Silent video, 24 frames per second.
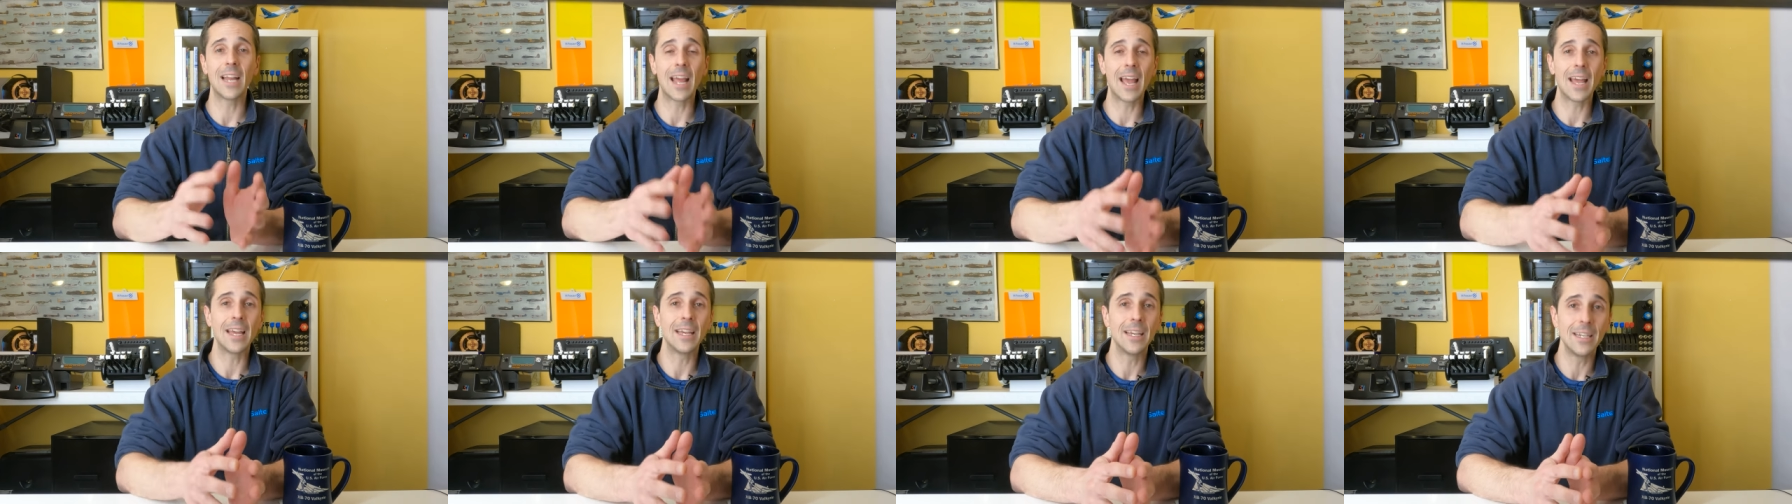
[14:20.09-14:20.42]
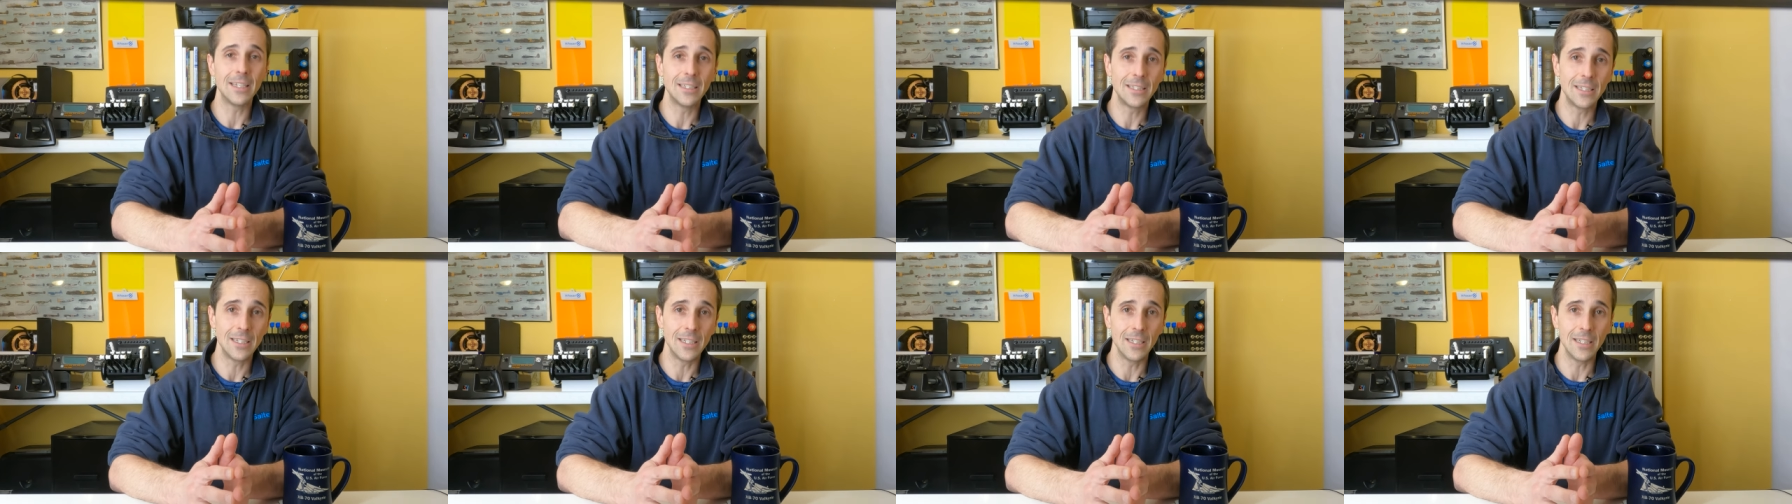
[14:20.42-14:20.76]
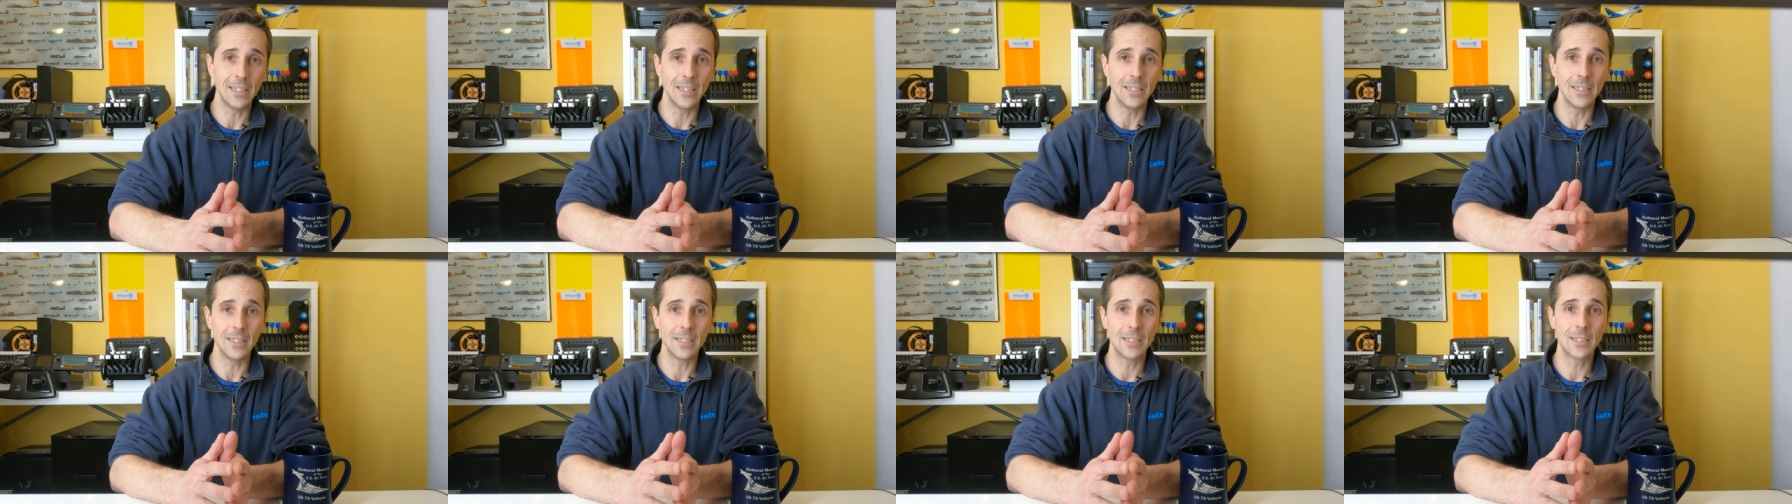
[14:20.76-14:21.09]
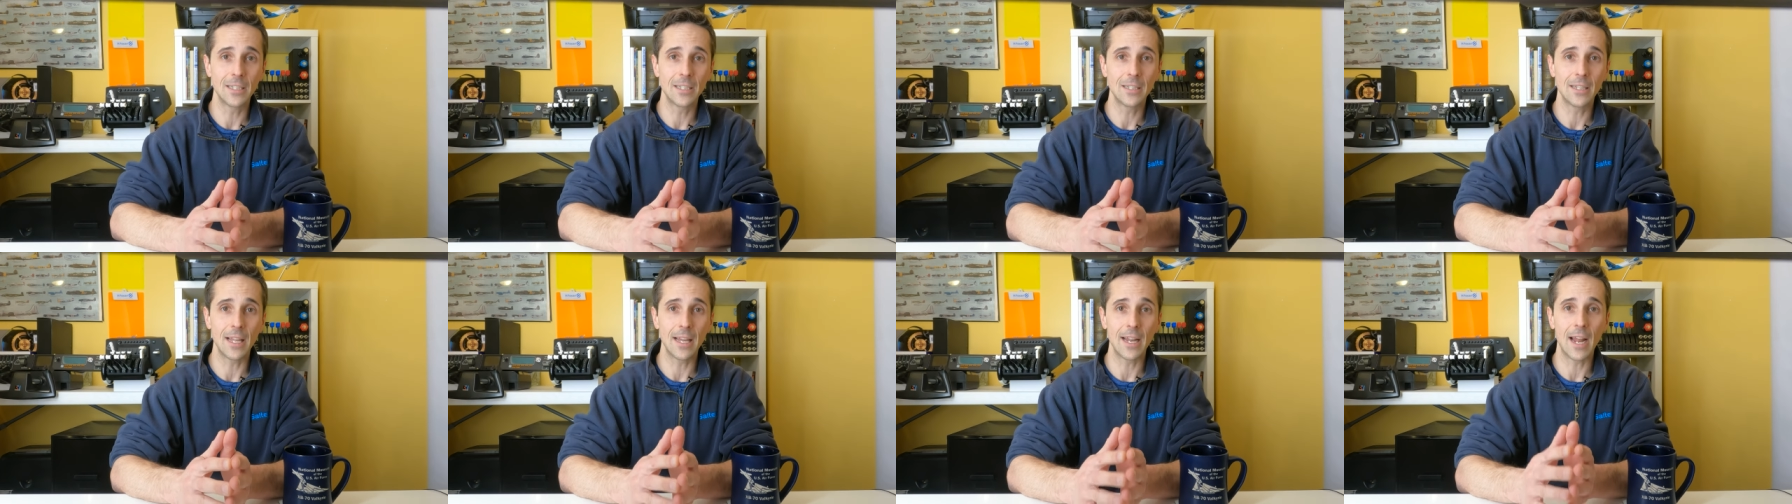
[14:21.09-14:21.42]
AATDs
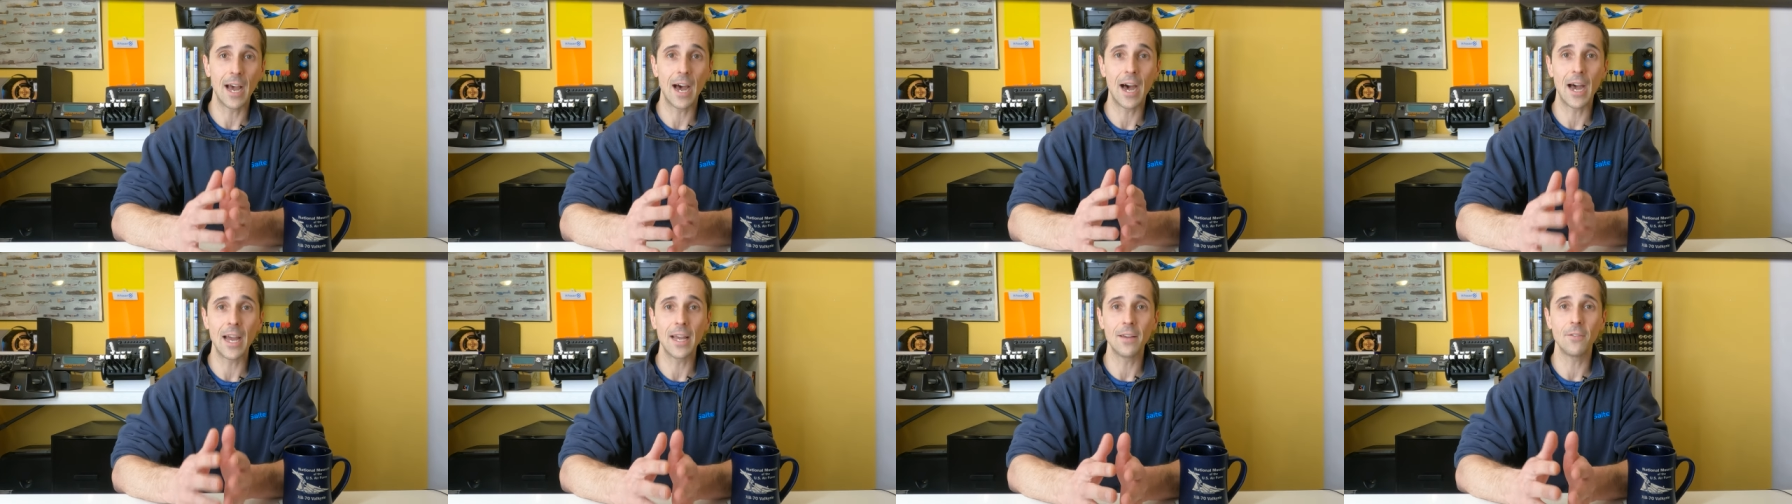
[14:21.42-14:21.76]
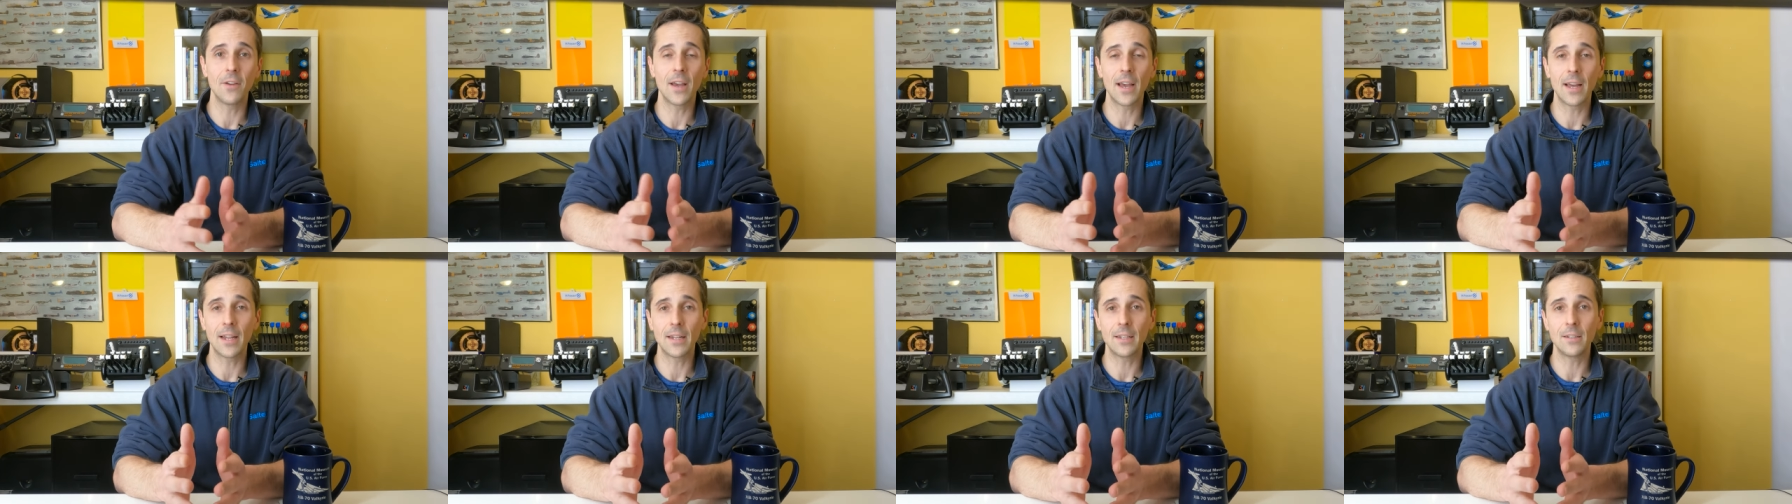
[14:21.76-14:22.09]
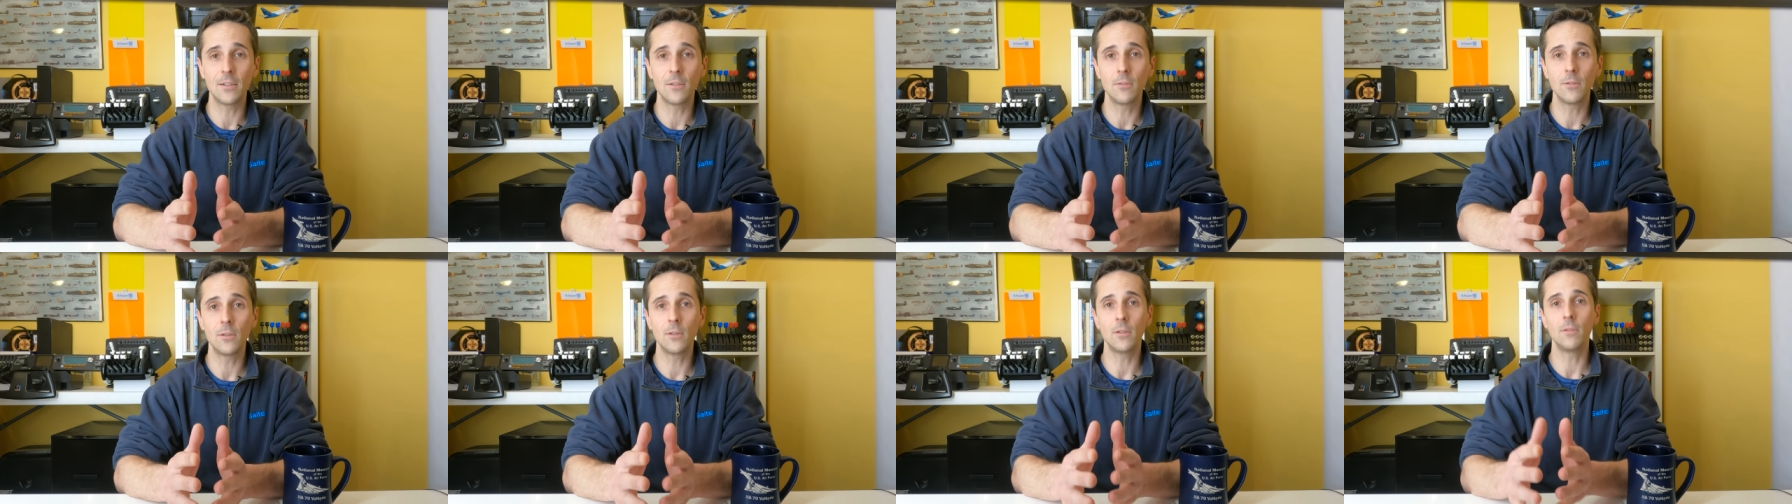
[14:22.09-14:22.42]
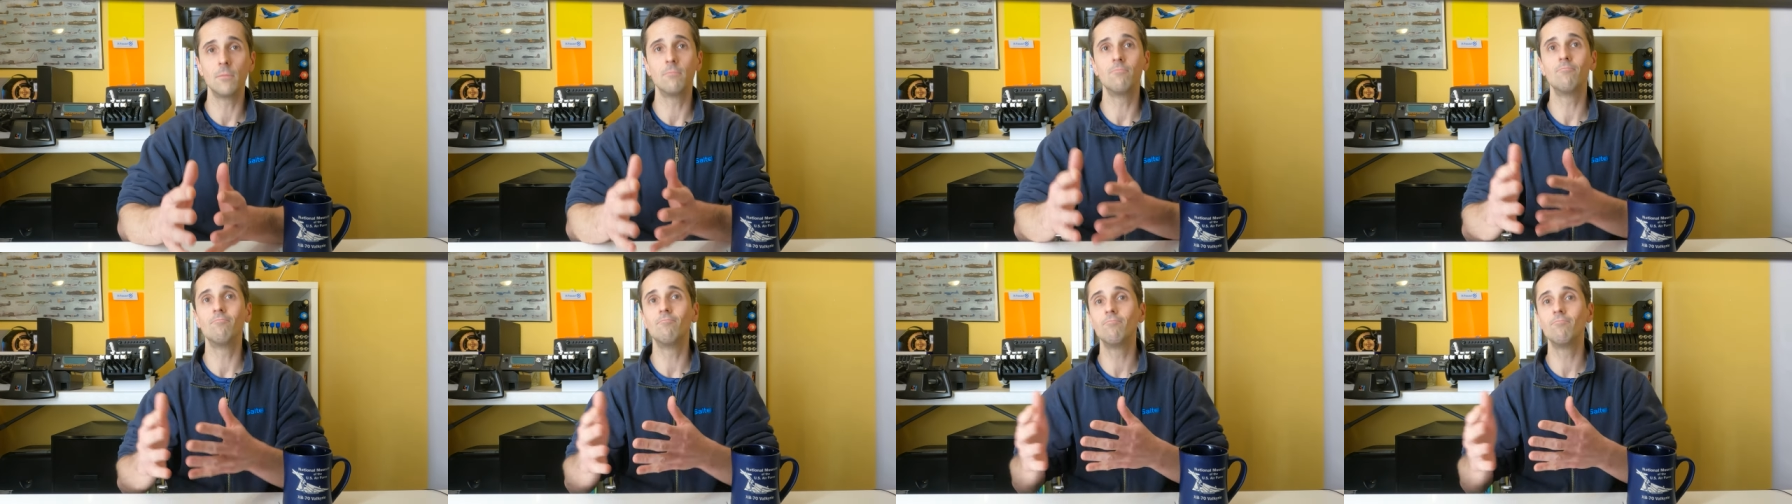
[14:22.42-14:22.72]
that I have had the,